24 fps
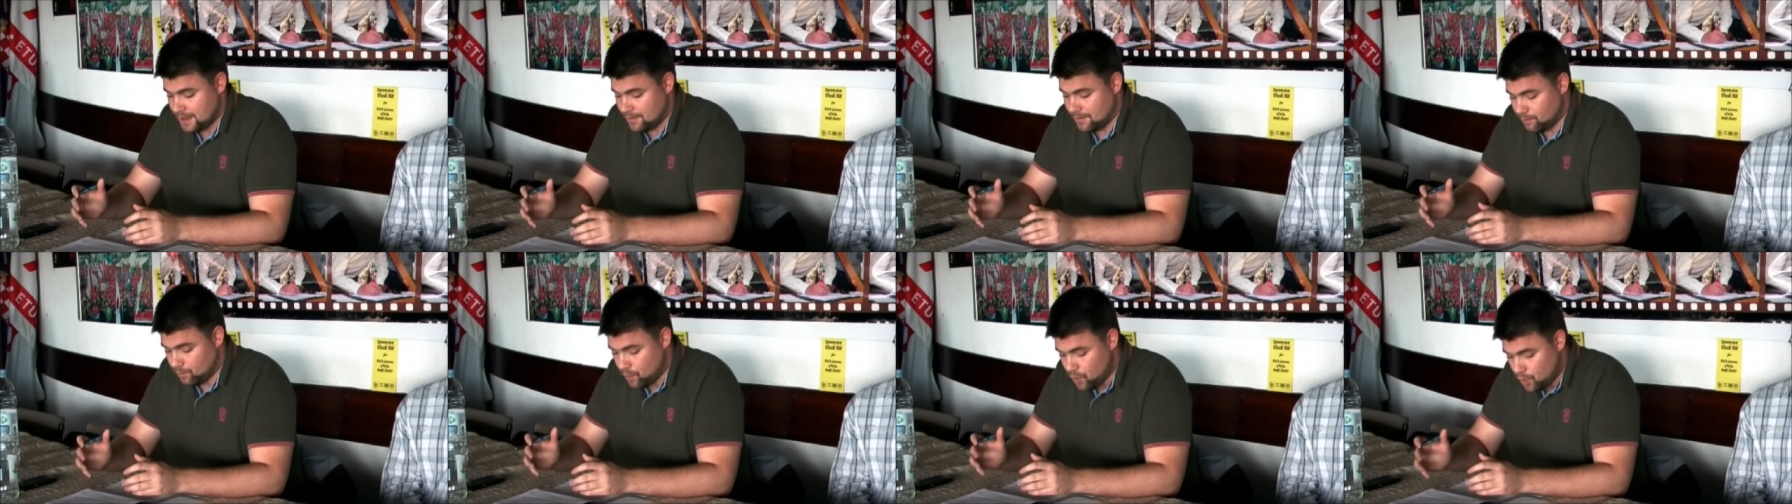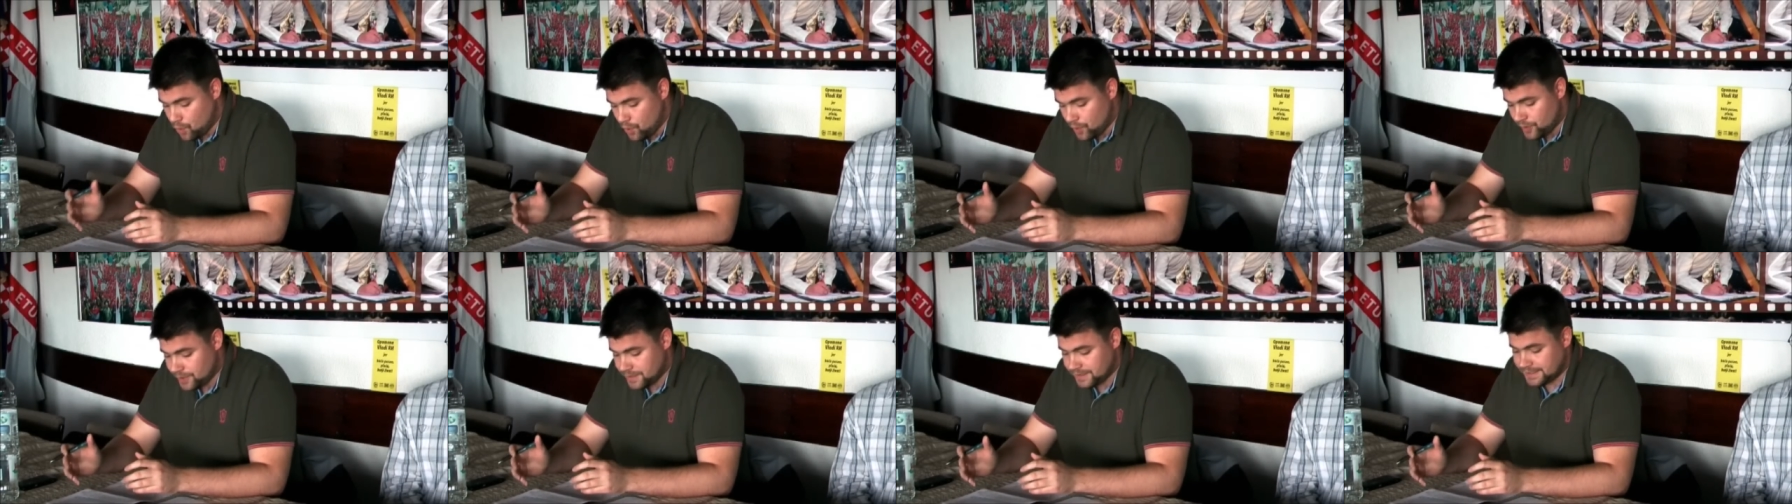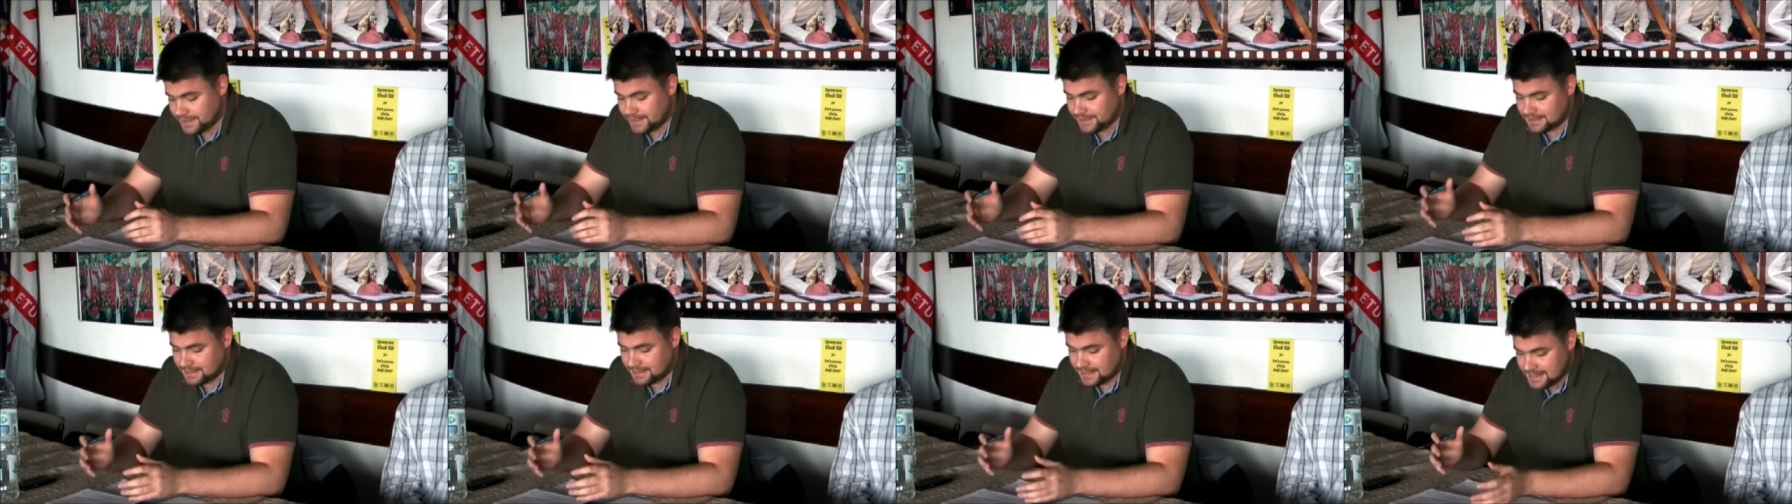more
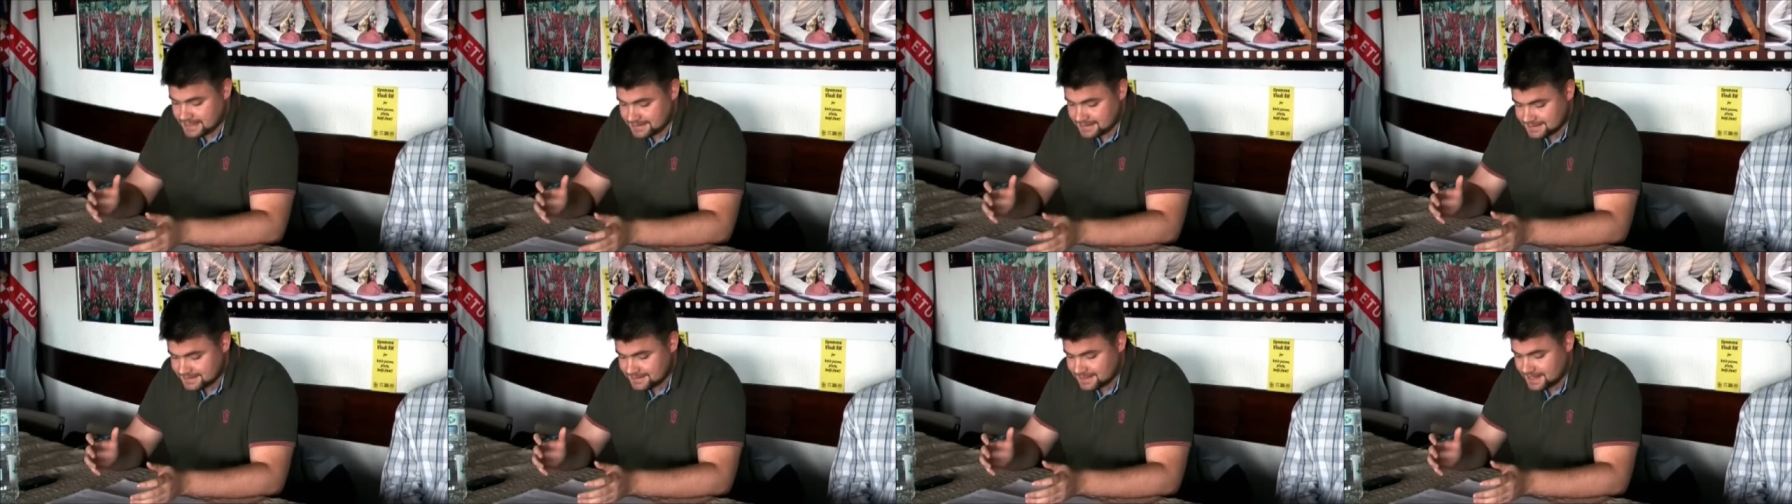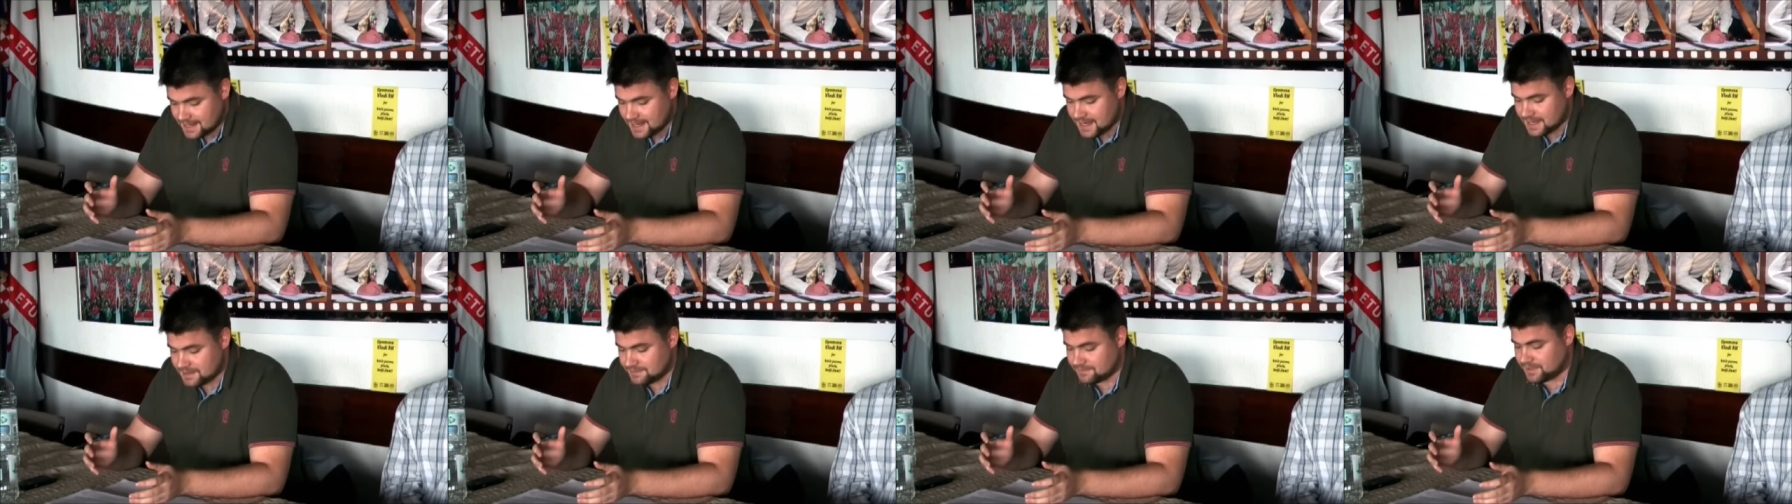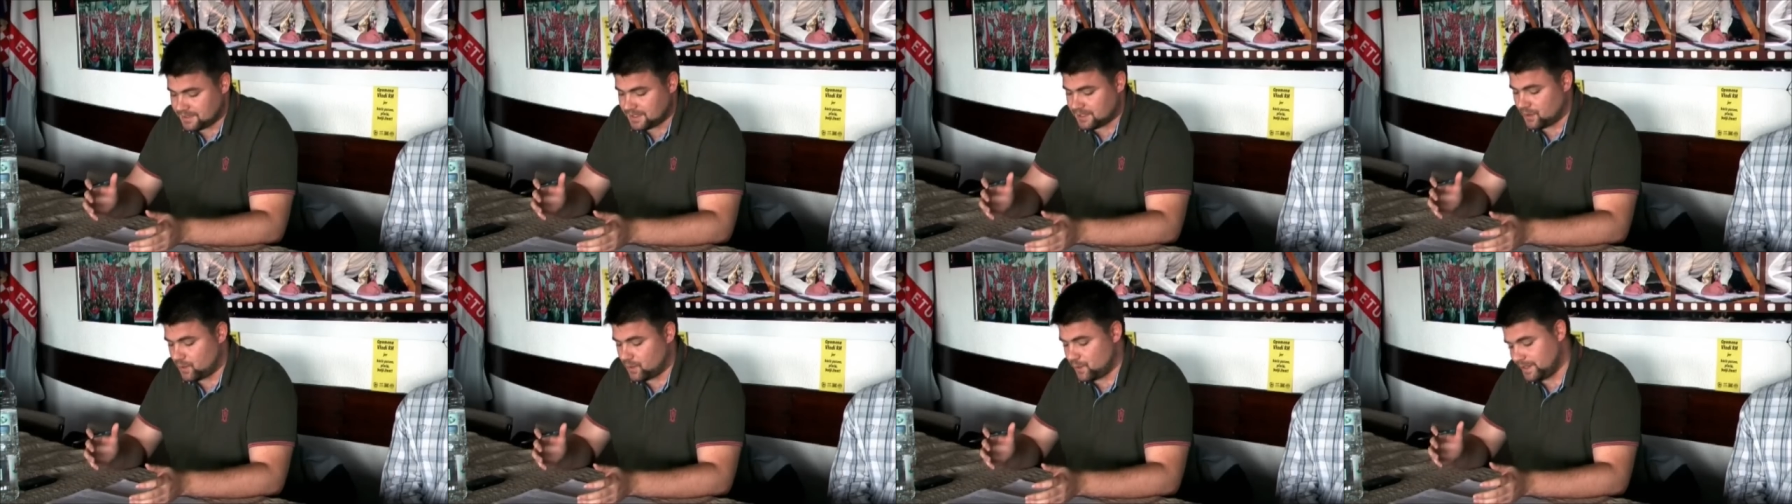in less time
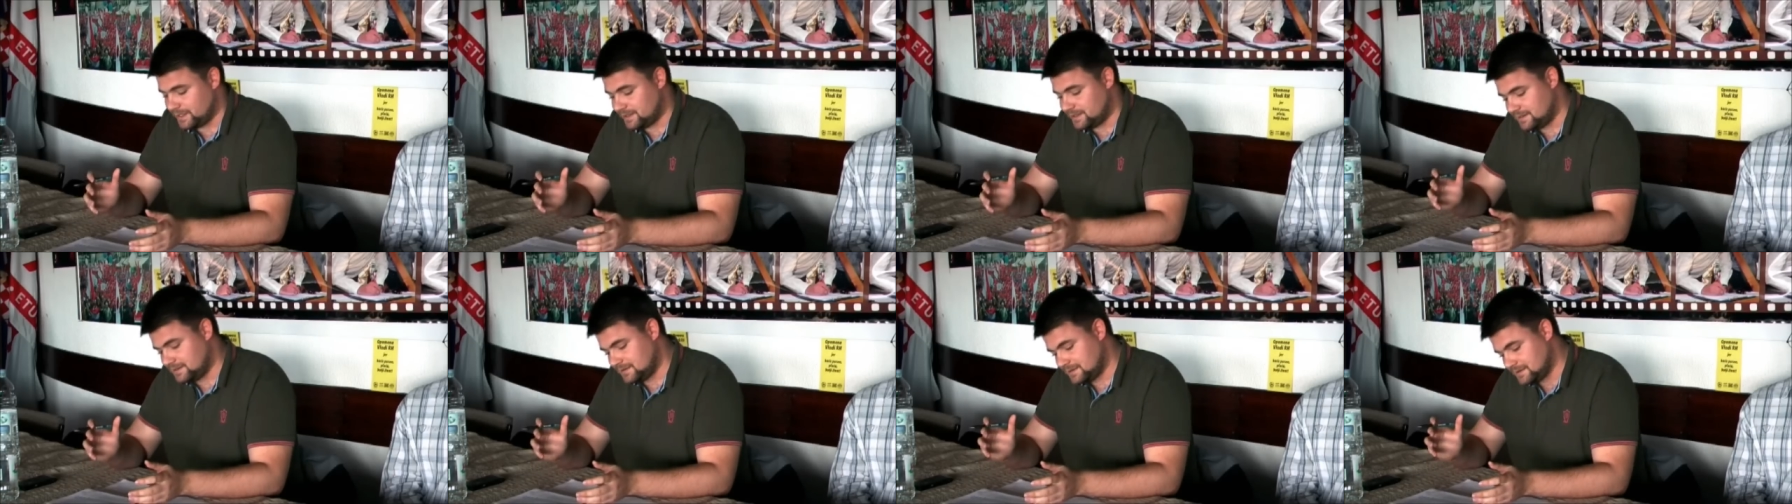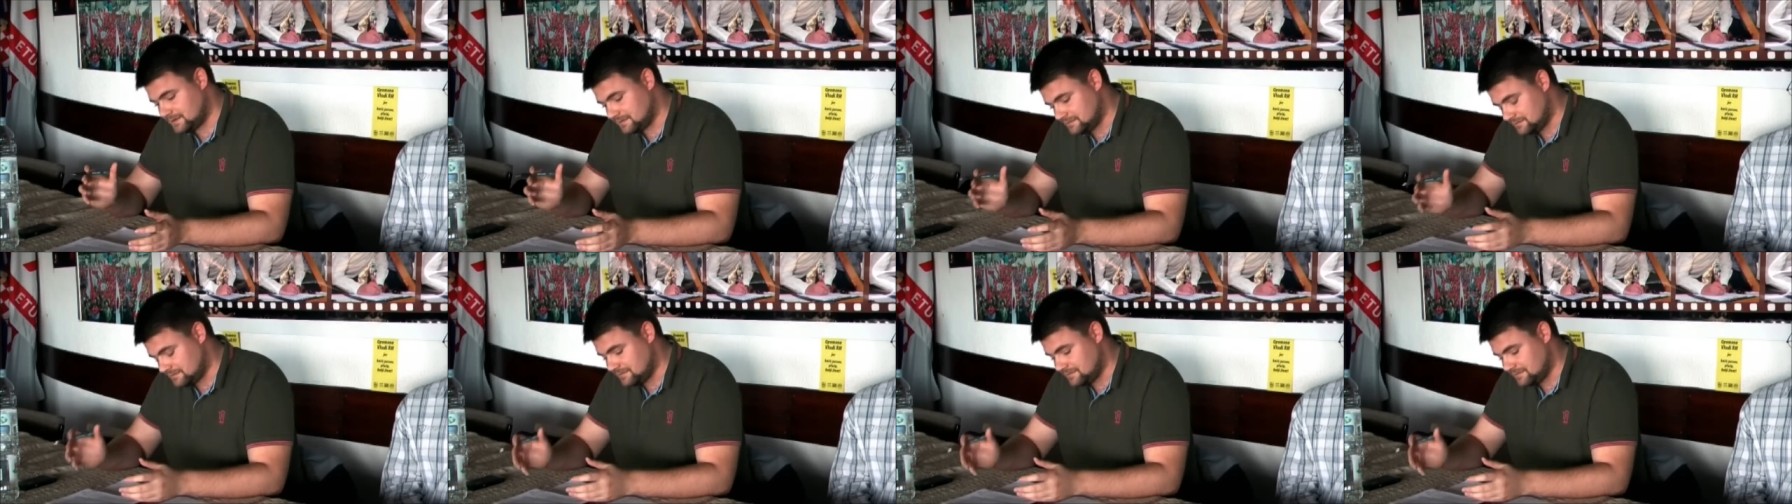with